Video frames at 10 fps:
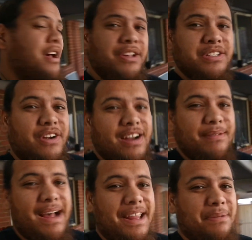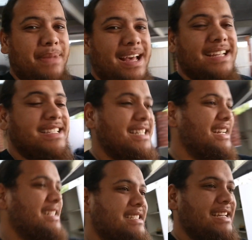Sorry about the mess.
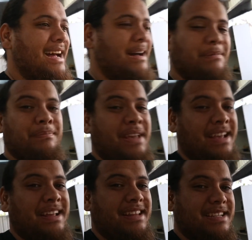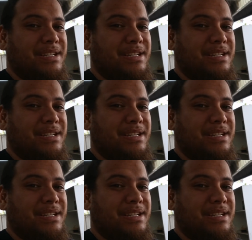It's there's